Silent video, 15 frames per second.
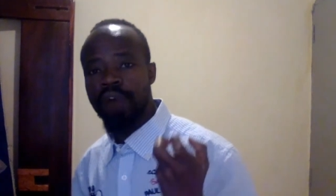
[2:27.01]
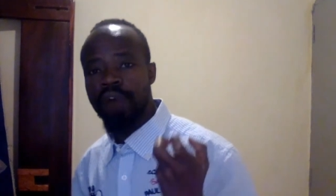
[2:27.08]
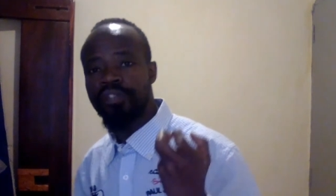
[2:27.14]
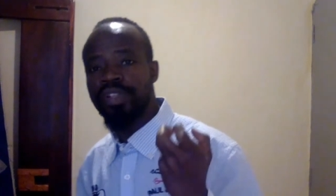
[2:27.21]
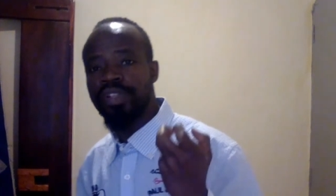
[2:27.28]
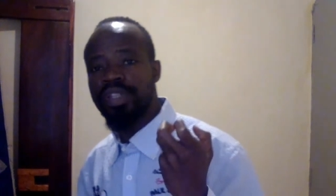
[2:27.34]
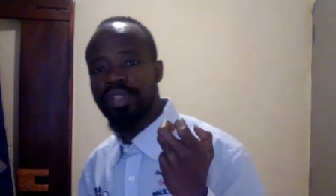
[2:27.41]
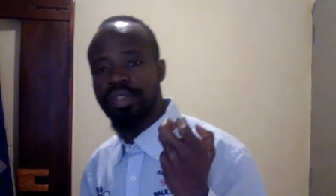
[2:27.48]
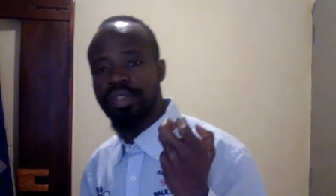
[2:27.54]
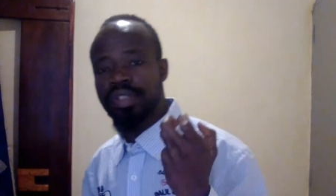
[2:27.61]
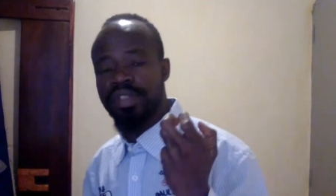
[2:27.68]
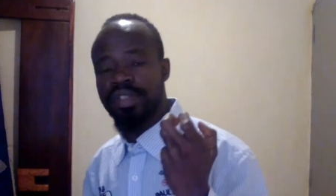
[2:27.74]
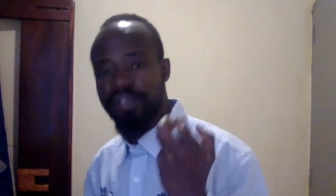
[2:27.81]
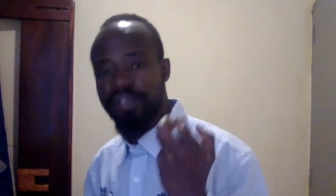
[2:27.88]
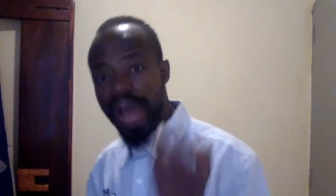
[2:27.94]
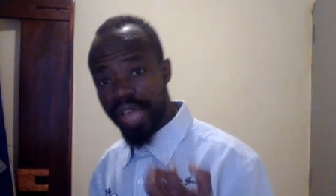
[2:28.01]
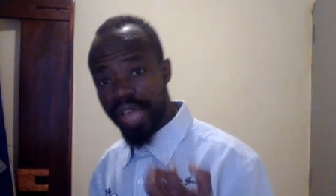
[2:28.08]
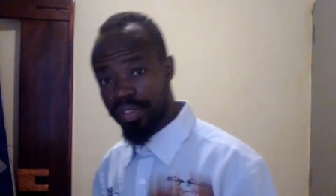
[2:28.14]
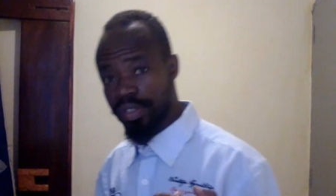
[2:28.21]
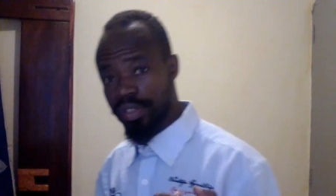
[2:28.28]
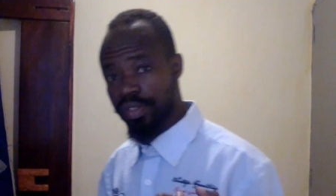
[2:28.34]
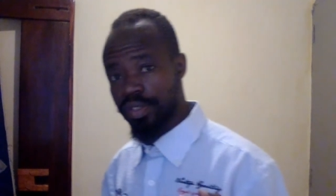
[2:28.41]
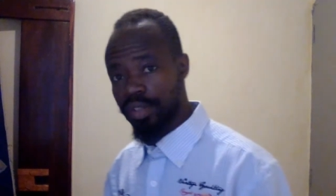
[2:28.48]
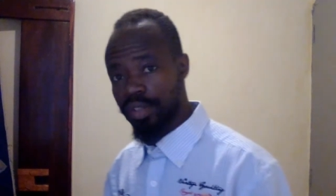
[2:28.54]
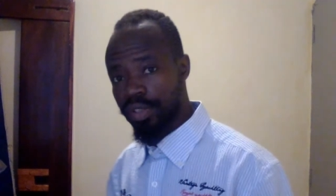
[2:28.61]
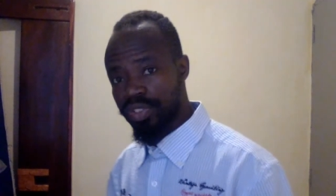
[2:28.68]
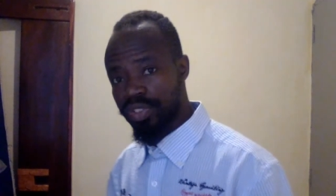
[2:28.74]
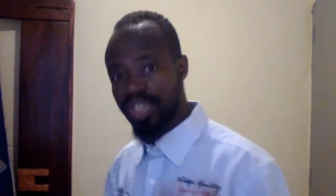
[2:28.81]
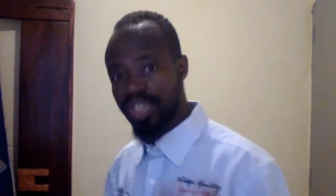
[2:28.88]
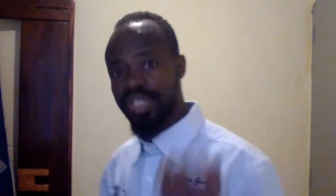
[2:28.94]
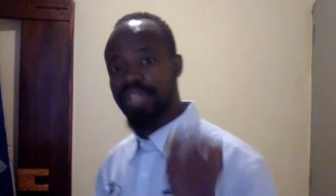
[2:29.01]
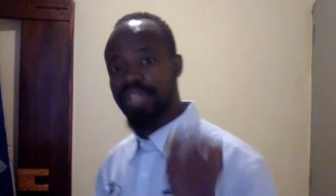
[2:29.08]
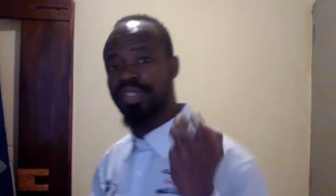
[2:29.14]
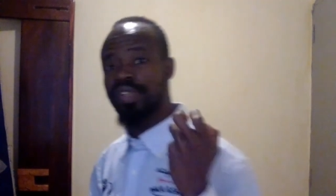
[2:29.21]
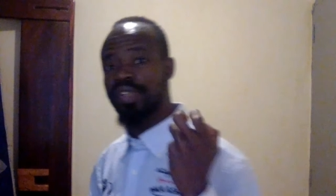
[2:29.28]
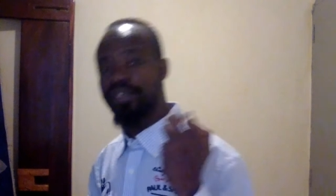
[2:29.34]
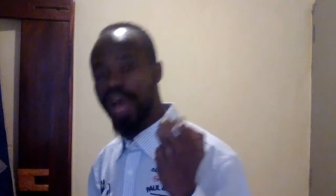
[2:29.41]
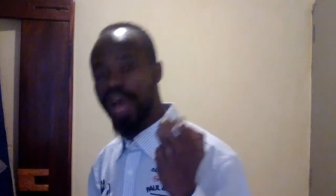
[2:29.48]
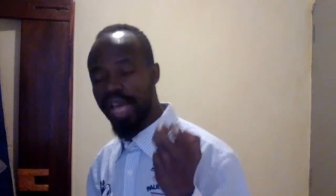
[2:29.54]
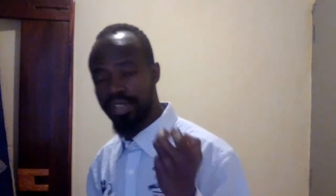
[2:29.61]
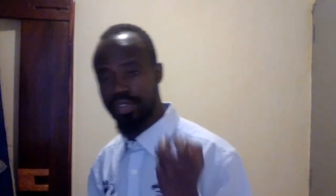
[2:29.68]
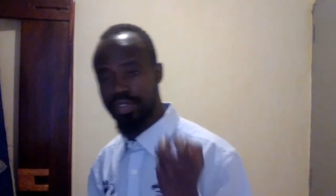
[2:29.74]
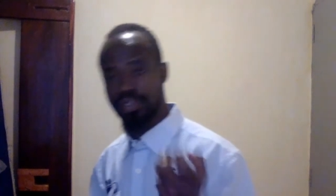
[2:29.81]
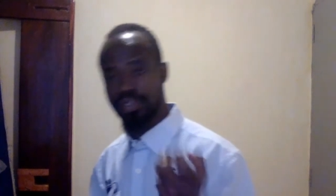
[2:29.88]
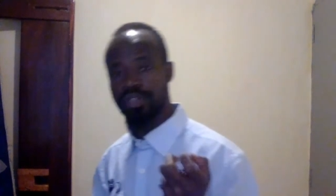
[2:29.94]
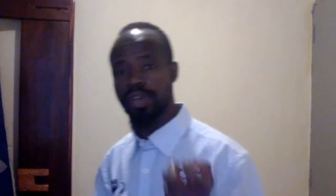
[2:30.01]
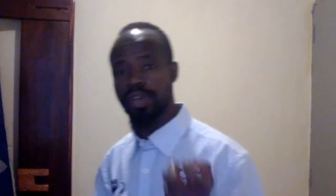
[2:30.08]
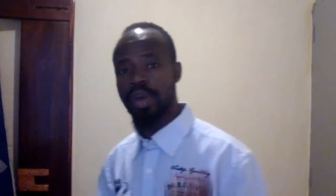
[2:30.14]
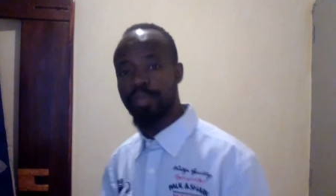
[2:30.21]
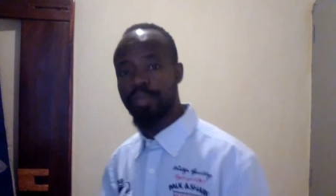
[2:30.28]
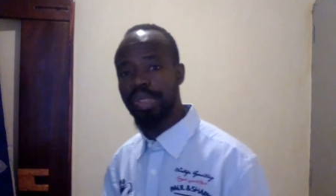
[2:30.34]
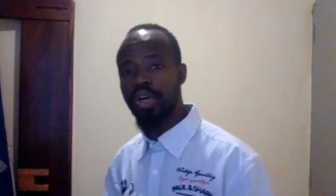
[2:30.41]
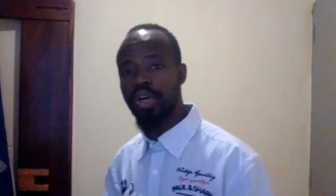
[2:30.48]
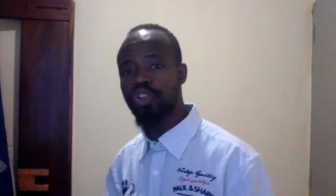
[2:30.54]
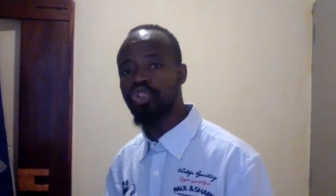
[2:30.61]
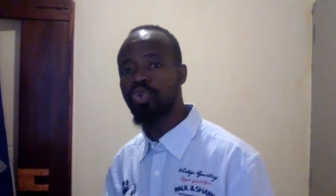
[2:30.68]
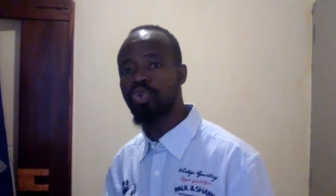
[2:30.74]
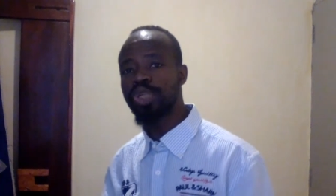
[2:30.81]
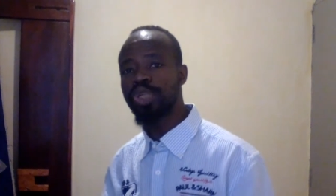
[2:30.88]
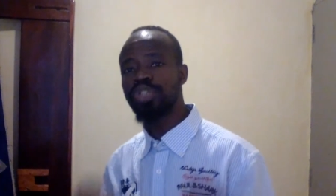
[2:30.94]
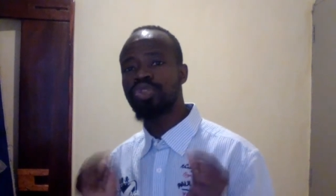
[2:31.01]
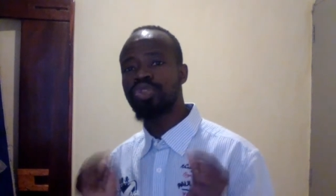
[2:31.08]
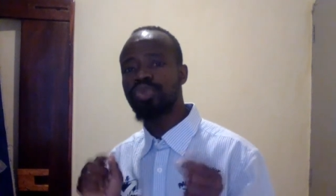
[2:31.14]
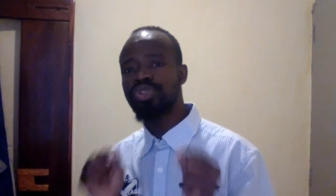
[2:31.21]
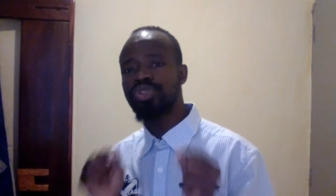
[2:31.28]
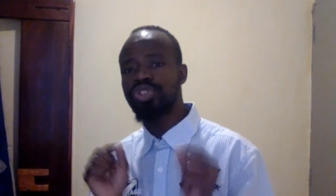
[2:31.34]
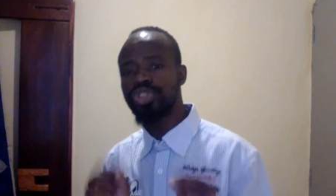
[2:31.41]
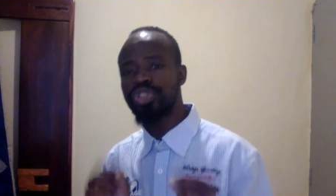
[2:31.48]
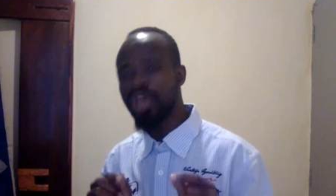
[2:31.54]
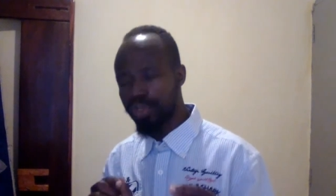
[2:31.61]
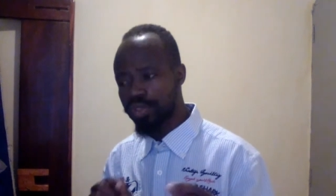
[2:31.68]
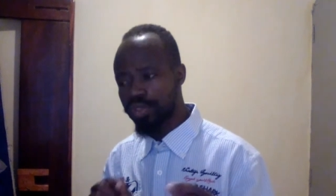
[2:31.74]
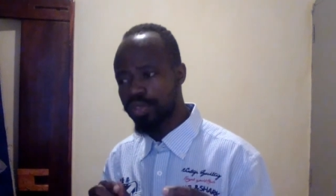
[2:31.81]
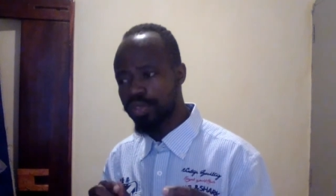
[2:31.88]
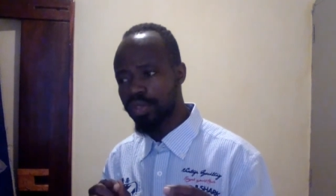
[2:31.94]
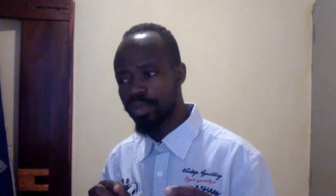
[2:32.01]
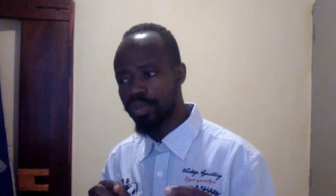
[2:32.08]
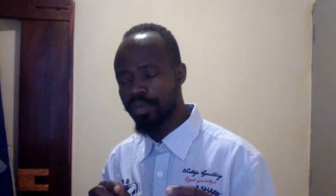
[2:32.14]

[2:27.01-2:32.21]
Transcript: of his devices, Satan's devices, because we do not,